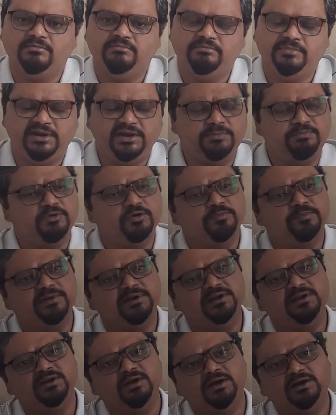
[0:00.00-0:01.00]
Many
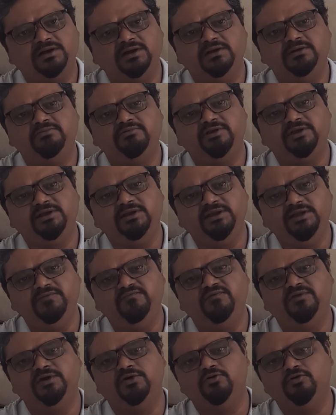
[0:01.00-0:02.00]
people in our country
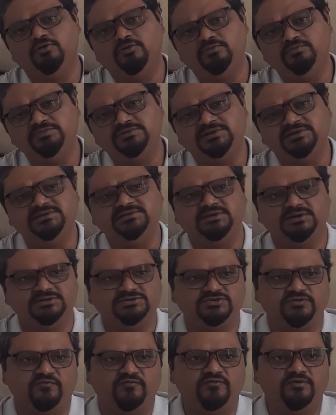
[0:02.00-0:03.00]
leave their homes in
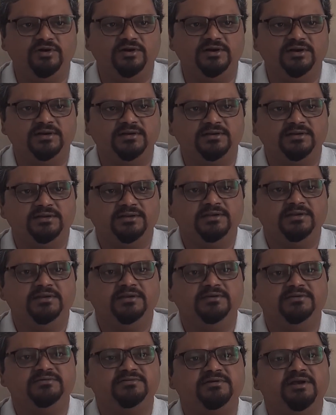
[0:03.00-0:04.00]
search of work,
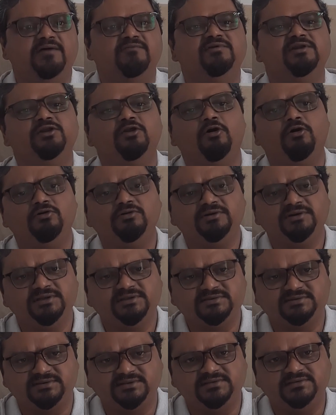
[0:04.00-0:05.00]
travel long
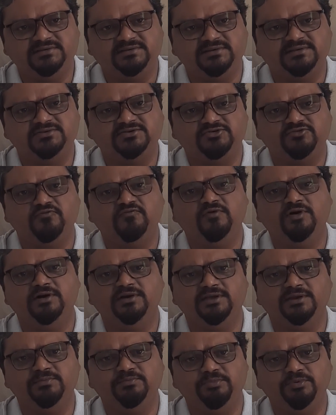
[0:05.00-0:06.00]
distances to
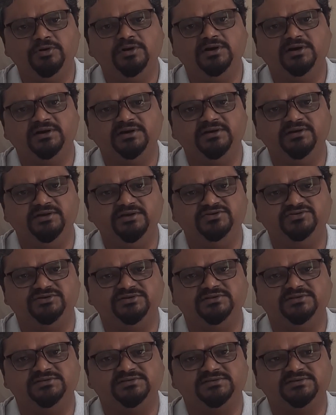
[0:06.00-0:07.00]
work in poor
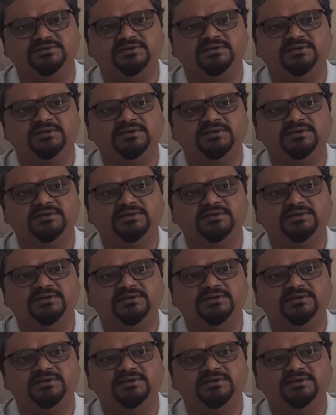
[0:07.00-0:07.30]
conditions.